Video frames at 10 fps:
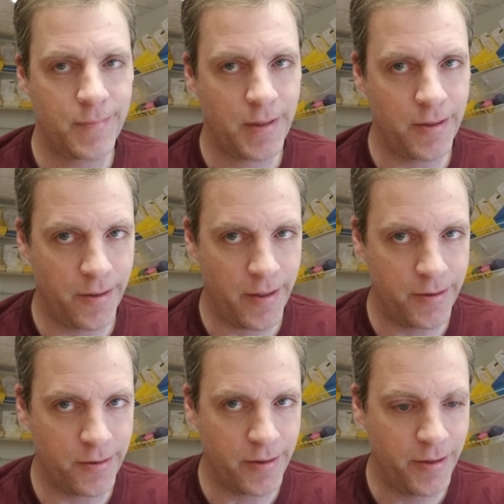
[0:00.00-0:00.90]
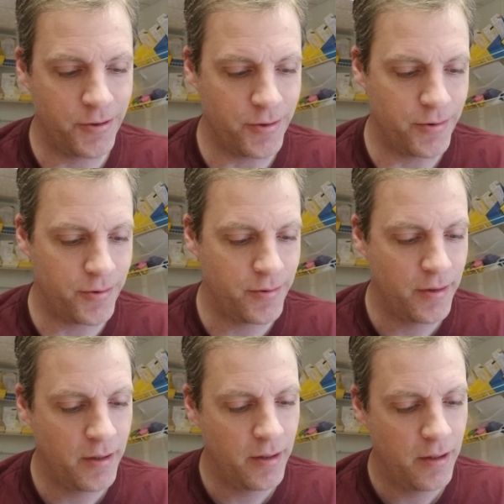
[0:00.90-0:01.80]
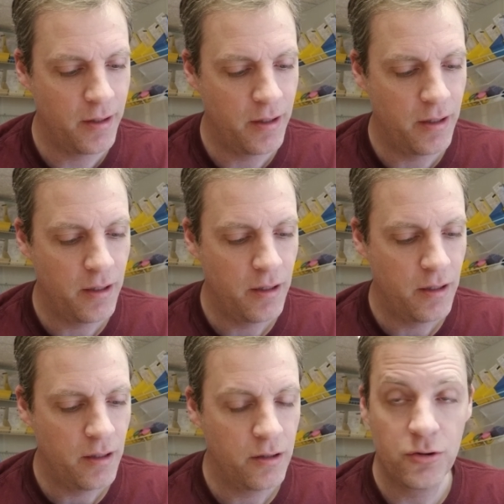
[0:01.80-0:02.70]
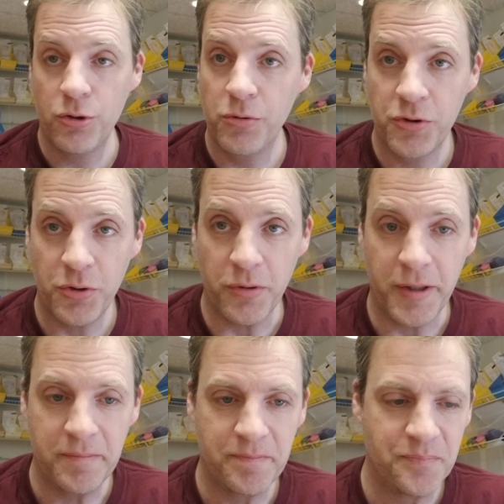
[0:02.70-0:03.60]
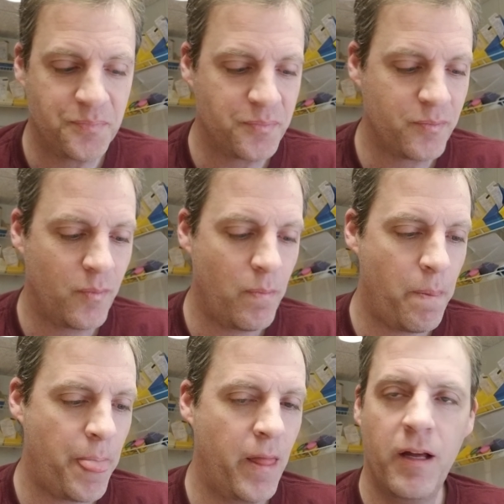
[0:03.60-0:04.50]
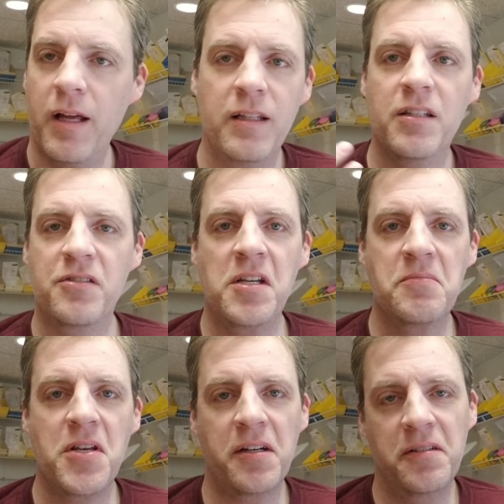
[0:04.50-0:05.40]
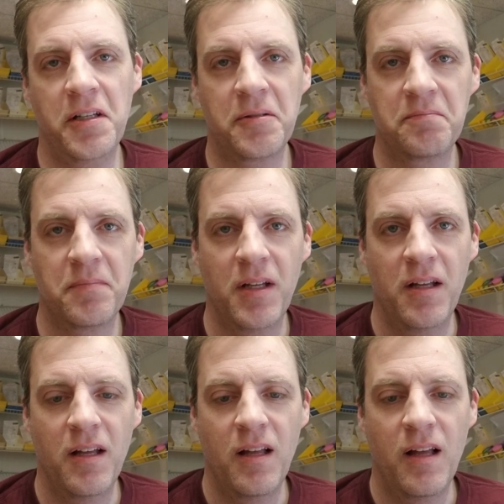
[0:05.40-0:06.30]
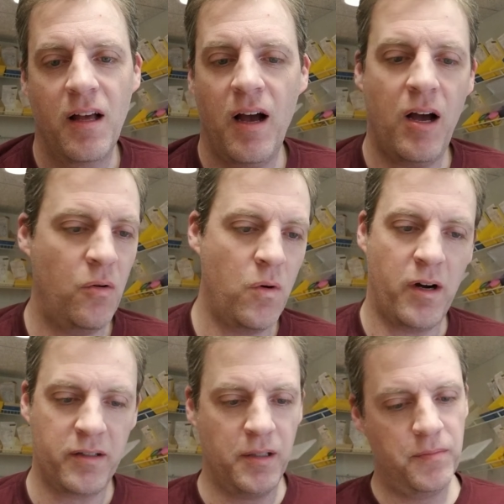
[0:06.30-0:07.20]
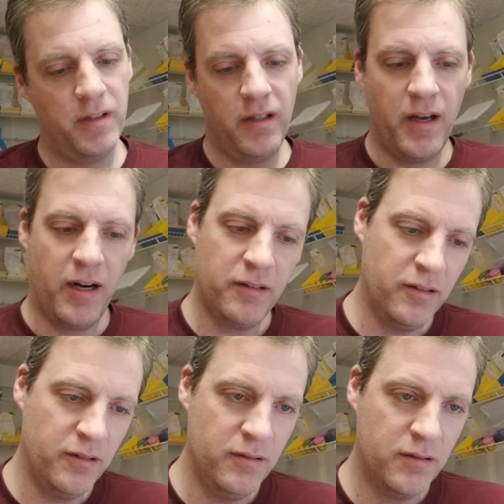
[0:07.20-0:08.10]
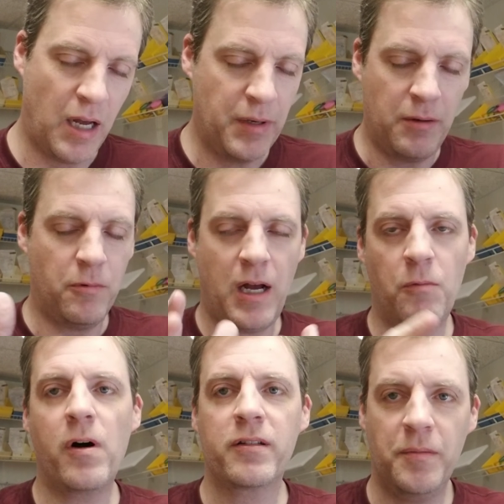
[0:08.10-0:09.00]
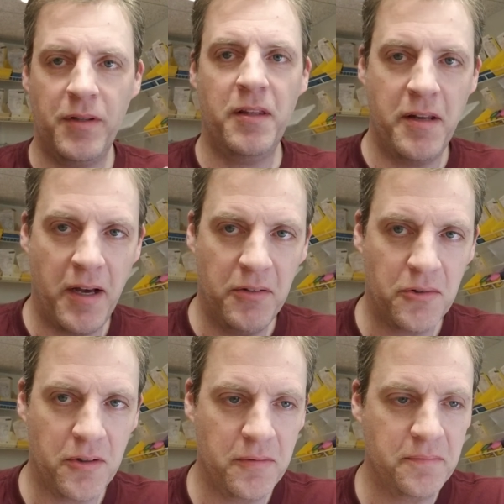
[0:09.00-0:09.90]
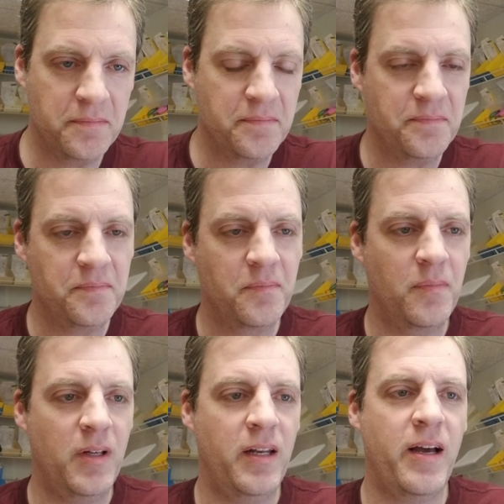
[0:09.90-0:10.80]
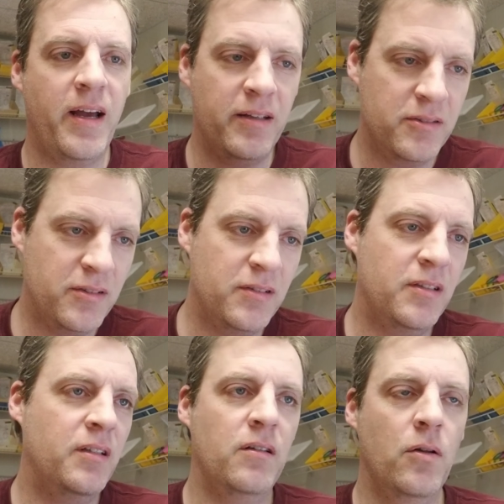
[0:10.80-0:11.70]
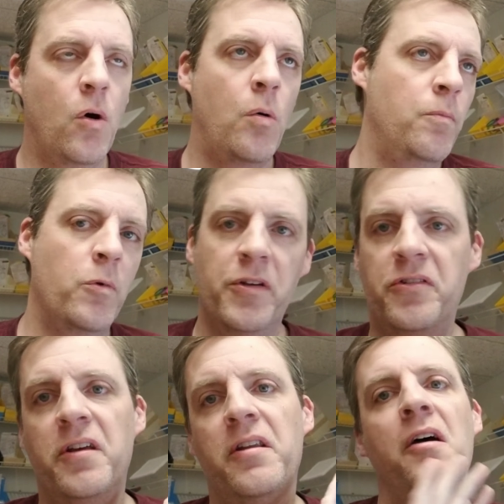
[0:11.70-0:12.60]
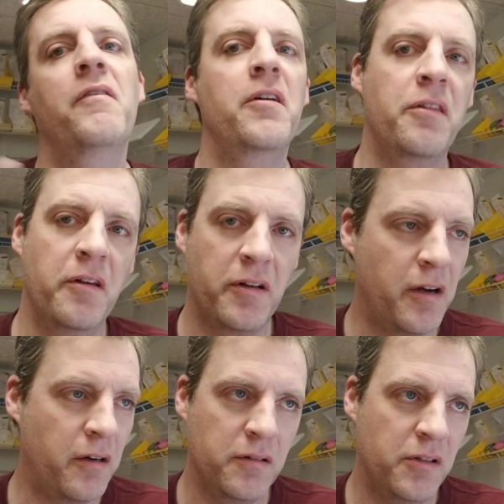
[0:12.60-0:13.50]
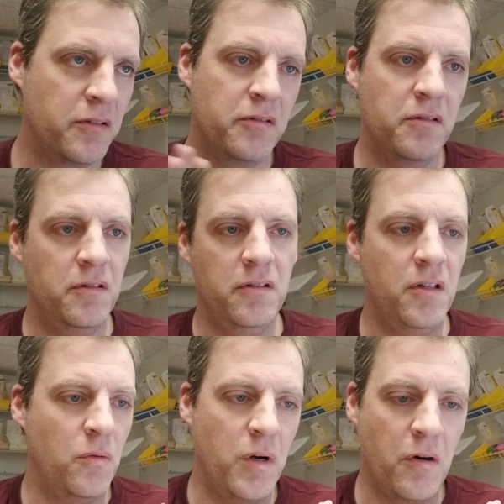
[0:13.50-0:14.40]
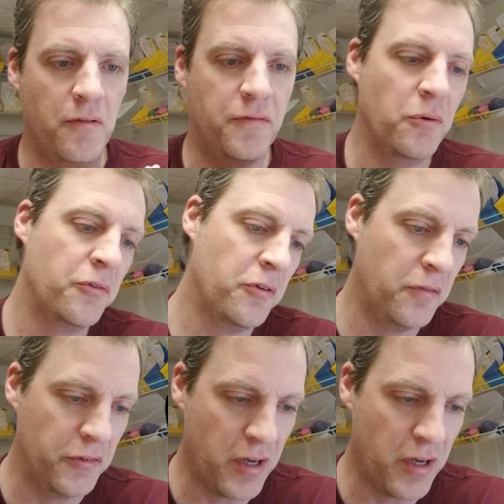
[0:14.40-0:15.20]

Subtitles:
Congratulations. True story. The same technique. I walked up to the doctor. I walked up to the desk and I asked, and nope, we send everything out. We are a full service